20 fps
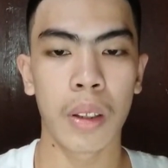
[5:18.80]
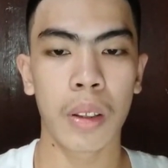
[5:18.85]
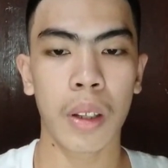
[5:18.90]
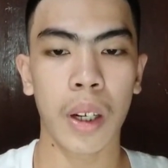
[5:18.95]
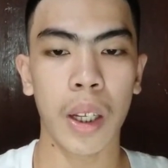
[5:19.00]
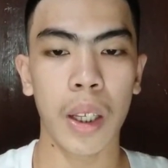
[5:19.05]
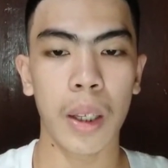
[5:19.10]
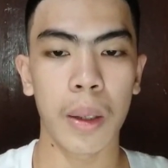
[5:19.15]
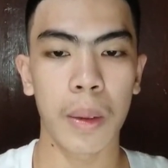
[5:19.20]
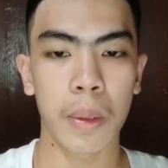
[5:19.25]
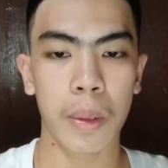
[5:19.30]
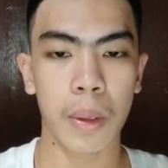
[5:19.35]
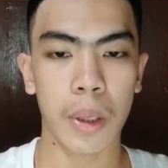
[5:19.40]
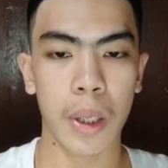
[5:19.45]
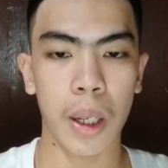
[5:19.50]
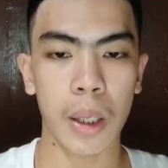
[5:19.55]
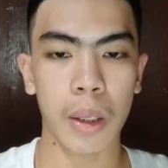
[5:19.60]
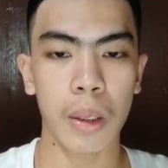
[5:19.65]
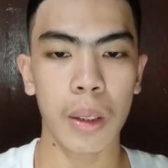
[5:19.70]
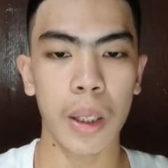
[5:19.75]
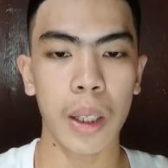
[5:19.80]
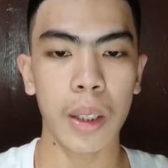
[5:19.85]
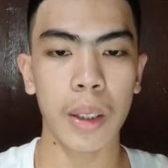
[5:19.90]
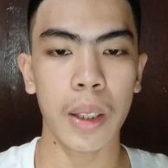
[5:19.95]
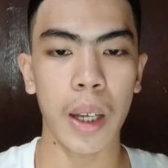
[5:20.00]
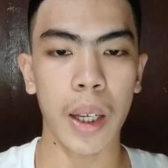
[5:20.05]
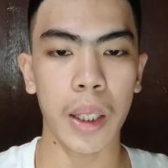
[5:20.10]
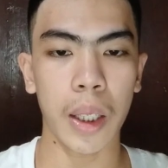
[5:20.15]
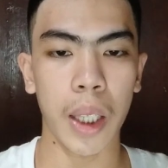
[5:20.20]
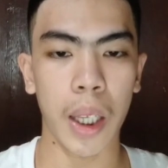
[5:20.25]
3. Calculate
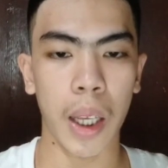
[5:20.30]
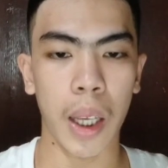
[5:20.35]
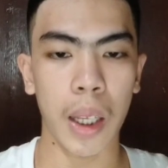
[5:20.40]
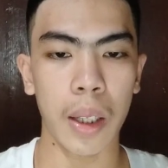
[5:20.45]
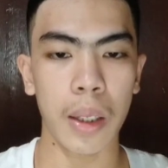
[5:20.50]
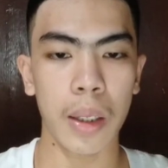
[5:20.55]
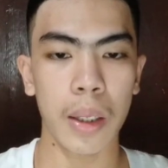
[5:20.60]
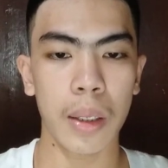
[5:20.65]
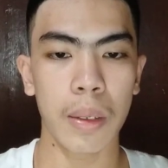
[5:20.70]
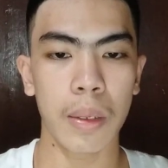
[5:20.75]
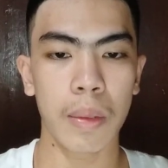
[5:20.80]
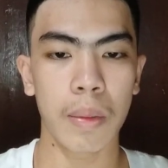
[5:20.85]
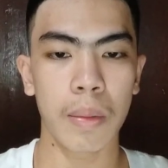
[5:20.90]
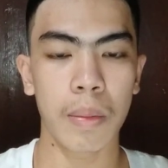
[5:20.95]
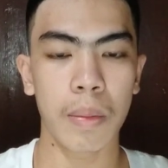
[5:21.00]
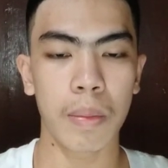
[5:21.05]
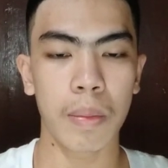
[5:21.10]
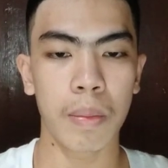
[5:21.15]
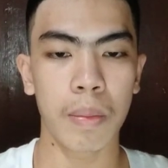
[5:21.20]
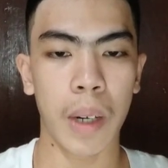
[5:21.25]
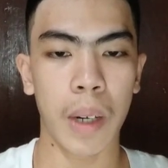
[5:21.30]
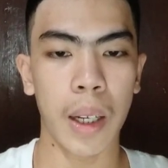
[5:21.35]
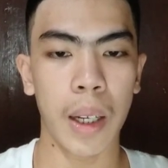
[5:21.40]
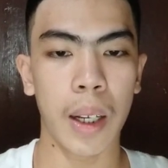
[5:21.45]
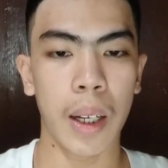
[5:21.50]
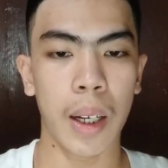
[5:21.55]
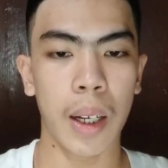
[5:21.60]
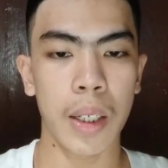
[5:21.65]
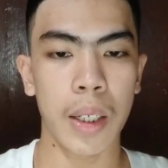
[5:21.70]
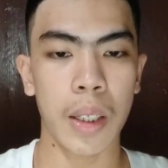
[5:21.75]
the ETA by
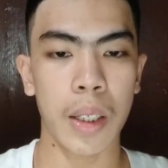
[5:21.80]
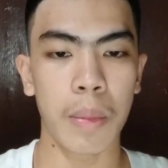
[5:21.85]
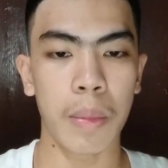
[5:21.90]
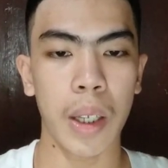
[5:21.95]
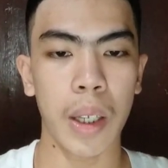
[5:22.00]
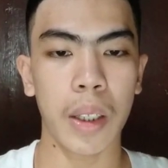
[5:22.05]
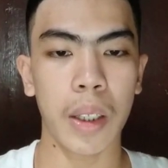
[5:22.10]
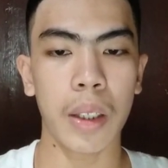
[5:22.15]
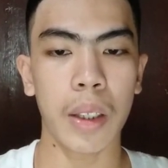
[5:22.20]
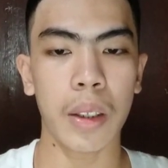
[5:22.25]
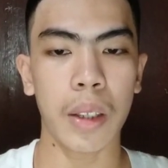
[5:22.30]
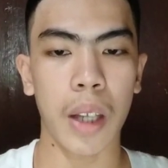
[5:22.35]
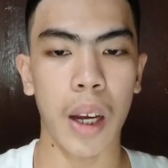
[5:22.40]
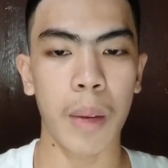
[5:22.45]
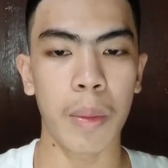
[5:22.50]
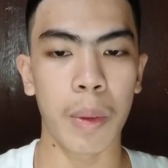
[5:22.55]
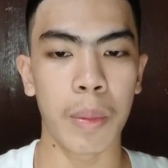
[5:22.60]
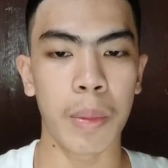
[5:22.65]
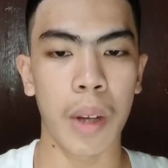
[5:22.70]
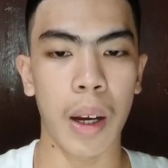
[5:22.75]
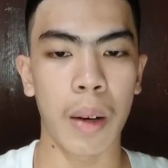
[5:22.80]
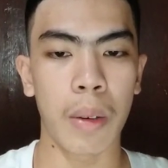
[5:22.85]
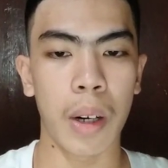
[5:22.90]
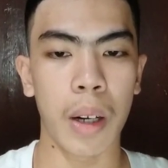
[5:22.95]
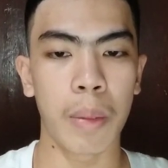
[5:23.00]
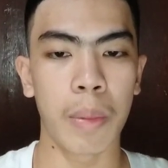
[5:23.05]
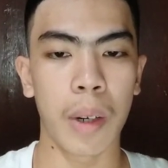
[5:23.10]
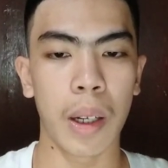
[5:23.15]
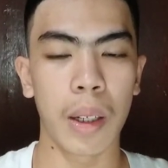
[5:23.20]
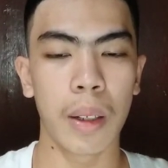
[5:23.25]
the estimated time of the
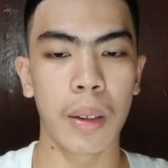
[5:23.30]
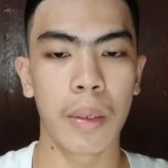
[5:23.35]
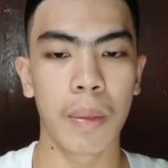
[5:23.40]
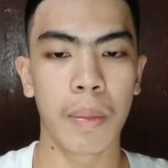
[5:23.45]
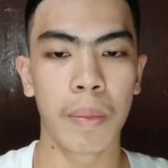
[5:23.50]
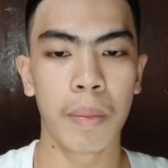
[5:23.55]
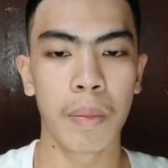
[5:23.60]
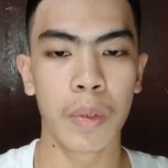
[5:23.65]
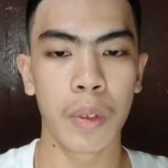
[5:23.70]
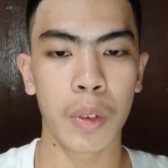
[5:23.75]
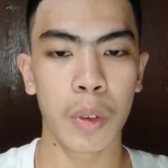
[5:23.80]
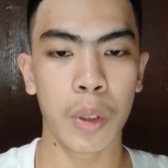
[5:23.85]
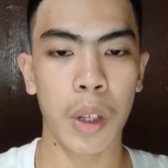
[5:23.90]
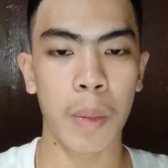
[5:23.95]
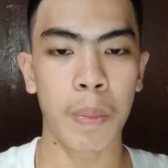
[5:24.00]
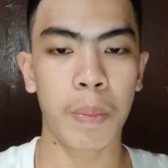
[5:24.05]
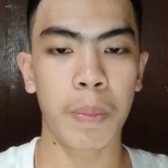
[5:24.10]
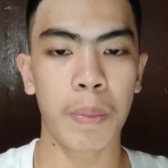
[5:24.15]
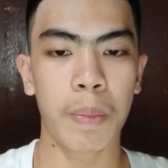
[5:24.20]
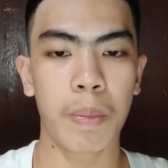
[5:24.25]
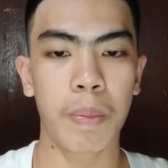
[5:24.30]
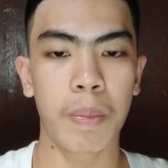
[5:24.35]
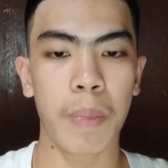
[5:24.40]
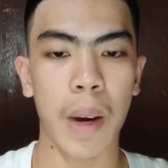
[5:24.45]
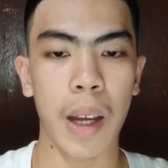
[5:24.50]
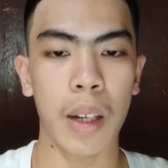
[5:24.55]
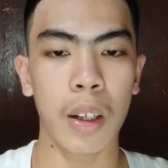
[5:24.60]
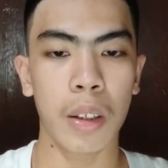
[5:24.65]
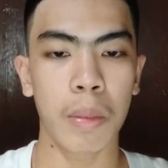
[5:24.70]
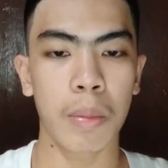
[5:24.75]
arrival to the
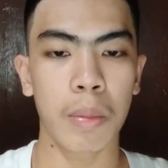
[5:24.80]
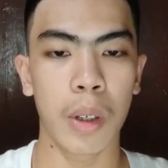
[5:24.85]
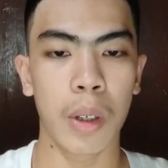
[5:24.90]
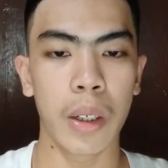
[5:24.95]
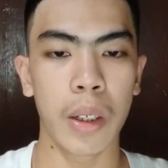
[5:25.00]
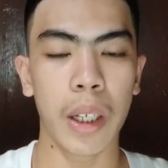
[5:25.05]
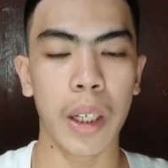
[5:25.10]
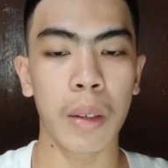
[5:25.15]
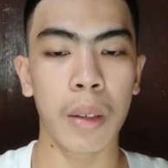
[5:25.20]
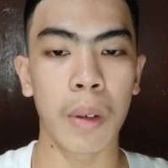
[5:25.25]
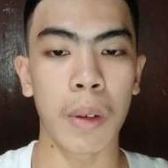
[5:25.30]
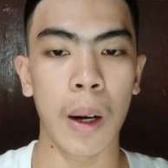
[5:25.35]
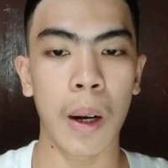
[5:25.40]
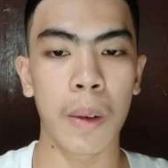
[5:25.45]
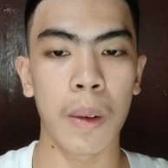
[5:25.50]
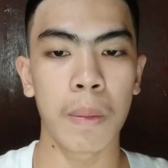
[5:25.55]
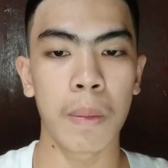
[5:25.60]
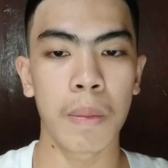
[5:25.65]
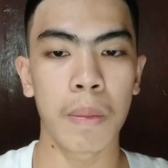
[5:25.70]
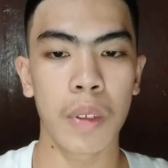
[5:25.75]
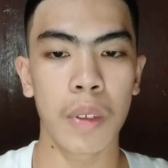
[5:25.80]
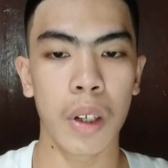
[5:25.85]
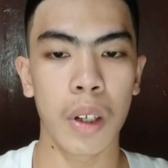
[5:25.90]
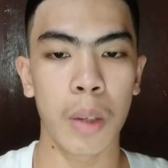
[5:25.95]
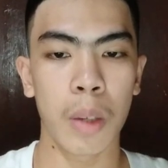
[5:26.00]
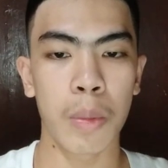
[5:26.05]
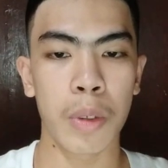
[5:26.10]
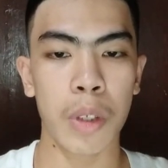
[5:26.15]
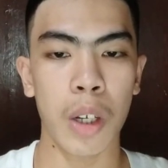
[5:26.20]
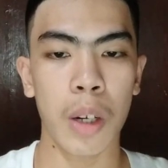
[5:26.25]
pilot boarding ground.
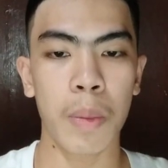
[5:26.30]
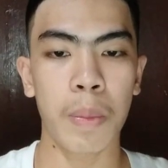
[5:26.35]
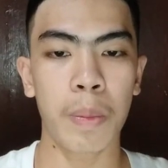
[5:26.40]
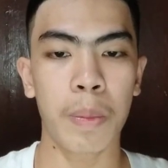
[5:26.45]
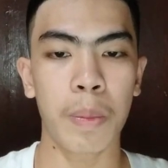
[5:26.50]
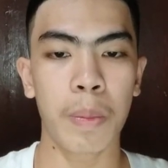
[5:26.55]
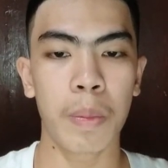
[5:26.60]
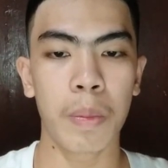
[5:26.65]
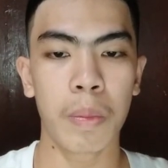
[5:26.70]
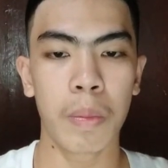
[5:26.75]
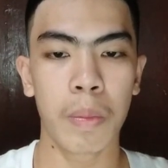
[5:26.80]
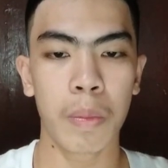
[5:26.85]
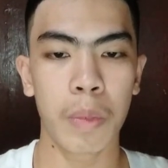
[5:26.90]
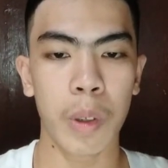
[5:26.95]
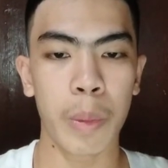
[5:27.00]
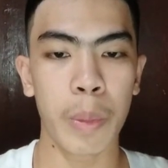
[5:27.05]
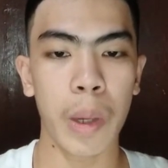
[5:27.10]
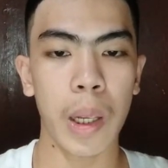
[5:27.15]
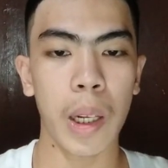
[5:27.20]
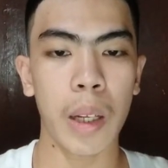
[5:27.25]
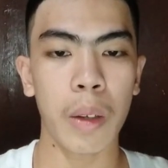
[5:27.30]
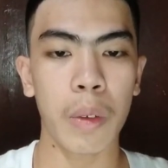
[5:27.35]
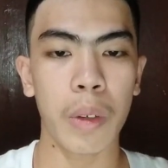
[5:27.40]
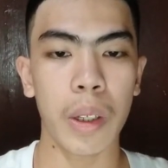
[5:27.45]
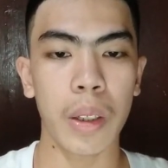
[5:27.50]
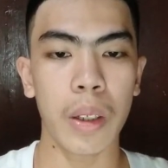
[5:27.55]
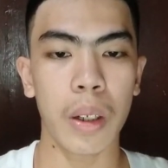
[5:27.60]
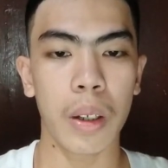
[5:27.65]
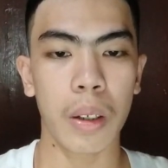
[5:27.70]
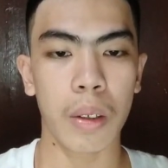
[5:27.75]
Observe prevailing
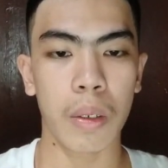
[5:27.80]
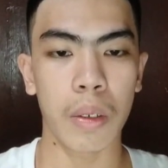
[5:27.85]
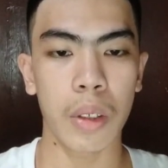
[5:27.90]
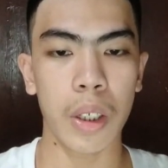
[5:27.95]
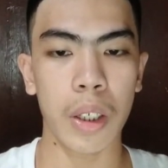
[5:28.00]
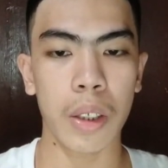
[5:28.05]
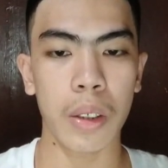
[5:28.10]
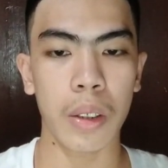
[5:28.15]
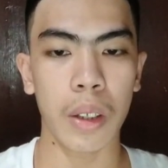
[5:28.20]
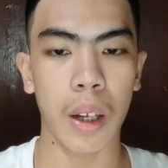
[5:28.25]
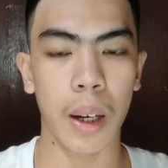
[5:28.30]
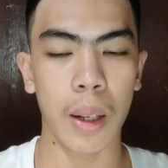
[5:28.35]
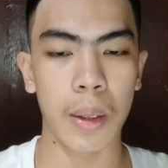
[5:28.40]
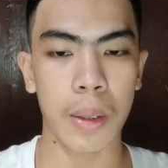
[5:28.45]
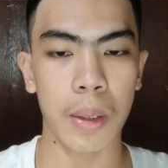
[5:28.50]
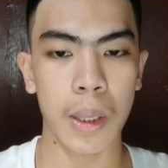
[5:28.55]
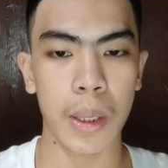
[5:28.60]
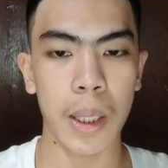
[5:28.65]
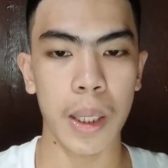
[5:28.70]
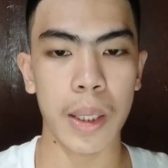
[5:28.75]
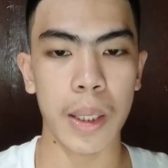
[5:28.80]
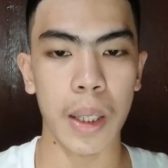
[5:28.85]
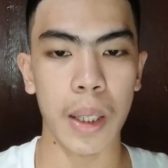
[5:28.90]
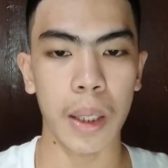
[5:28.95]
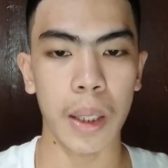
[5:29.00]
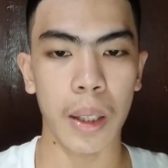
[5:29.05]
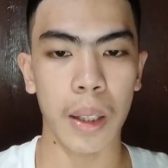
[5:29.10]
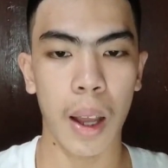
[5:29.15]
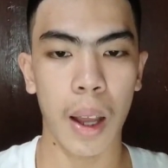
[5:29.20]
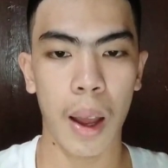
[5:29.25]
weather condition and sea
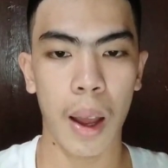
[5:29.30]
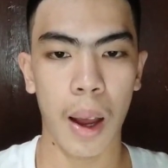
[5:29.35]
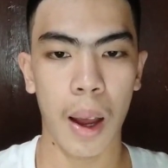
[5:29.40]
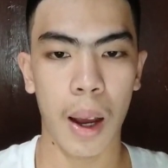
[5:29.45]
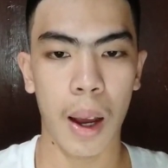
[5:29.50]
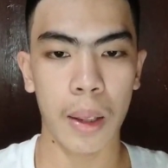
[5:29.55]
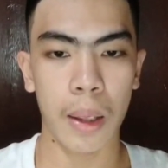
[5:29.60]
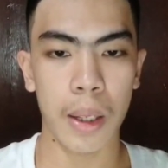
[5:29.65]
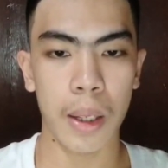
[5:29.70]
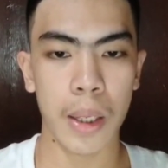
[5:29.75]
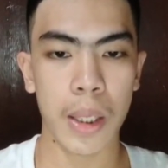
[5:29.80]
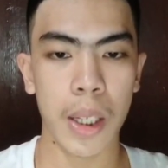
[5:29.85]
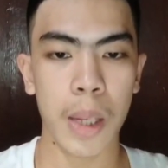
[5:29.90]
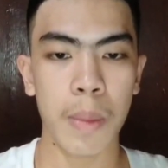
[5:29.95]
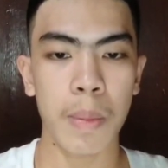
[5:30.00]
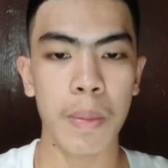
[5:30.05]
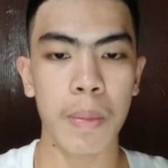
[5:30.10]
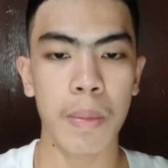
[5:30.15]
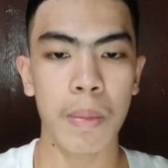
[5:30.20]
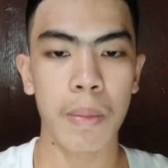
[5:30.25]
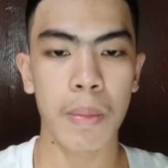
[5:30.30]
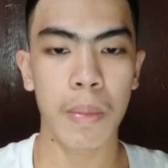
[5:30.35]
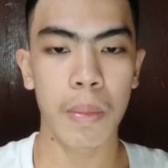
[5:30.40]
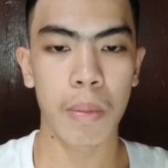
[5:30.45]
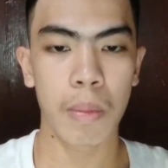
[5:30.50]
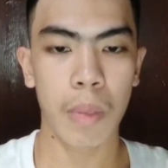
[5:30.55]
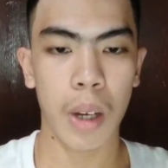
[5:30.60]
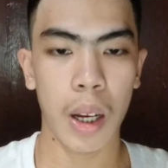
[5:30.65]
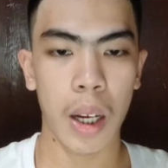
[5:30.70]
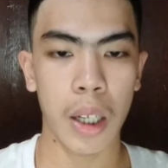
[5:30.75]
state, and the same
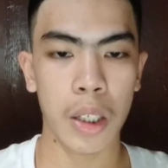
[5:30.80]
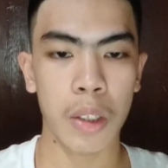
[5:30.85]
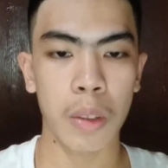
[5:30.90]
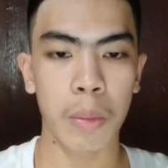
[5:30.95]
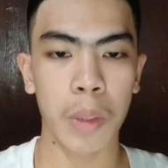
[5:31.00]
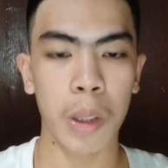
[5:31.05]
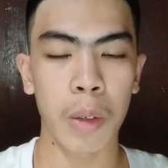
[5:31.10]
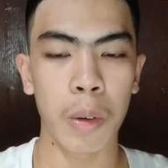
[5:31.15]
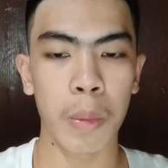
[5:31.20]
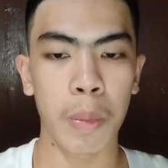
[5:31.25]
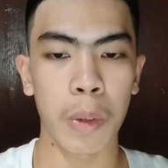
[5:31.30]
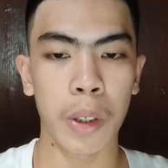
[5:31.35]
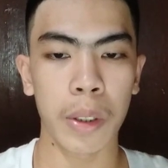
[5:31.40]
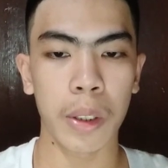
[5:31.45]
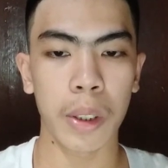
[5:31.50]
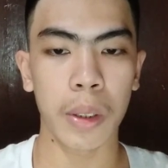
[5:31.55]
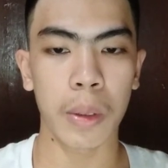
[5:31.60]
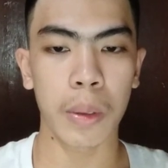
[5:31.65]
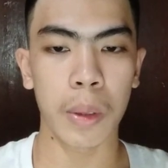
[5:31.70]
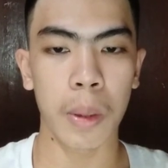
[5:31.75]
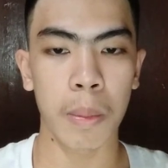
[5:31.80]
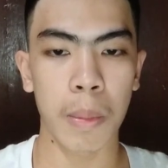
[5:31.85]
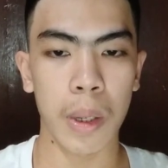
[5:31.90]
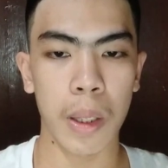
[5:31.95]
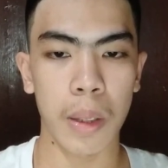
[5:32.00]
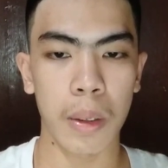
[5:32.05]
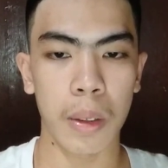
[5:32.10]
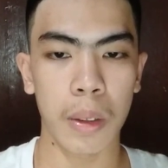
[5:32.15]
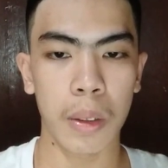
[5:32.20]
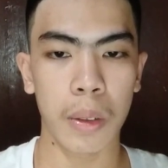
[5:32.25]
has to be reported to
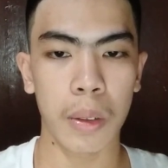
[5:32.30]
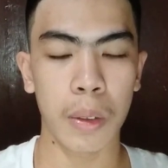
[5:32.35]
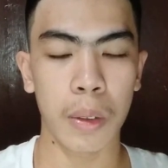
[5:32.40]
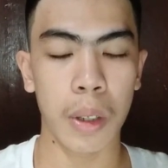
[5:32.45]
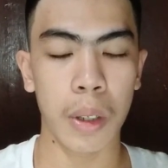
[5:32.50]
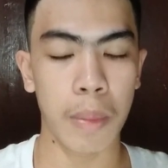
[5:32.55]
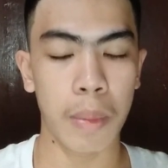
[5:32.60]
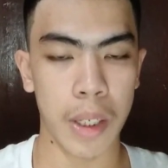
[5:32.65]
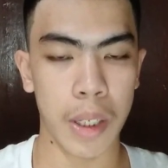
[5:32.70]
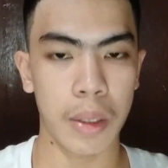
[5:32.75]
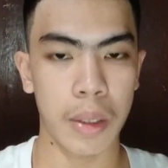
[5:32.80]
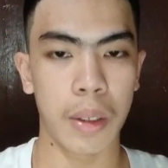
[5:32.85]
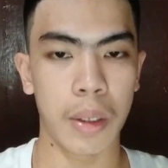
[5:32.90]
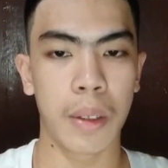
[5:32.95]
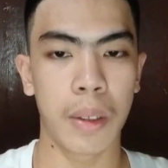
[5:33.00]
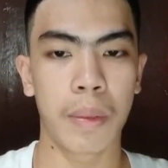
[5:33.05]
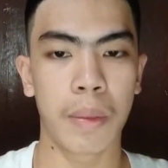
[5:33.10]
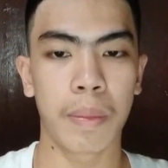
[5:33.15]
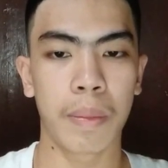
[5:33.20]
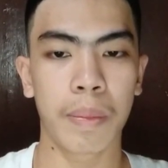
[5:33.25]
the master.